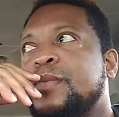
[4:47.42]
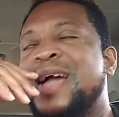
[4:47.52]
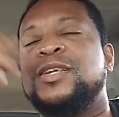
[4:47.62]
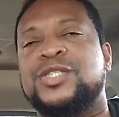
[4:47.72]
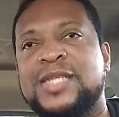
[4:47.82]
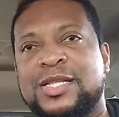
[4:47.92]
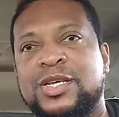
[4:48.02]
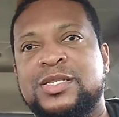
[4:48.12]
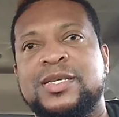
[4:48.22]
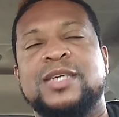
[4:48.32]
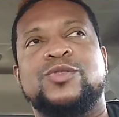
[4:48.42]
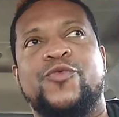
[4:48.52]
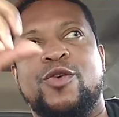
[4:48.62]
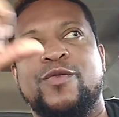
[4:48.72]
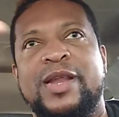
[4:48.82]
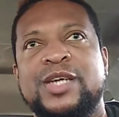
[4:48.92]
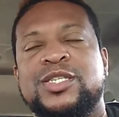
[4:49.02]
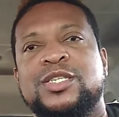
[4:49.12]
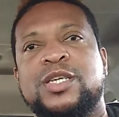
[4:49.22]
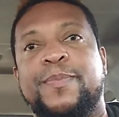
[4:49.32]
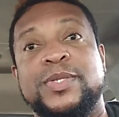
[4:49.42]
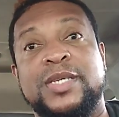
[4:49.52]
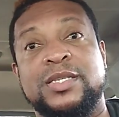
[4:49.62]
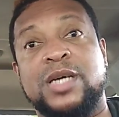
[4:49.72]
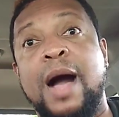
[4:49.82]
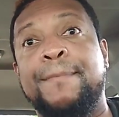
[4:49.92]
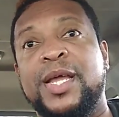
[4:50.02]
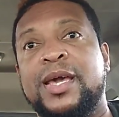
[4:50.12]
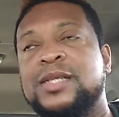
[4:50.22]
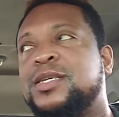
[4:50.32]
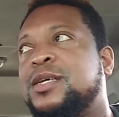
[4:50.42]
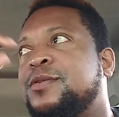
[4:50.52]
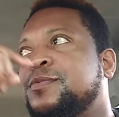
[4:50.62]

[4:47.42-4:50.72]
And his status says for relationship, it says complicated.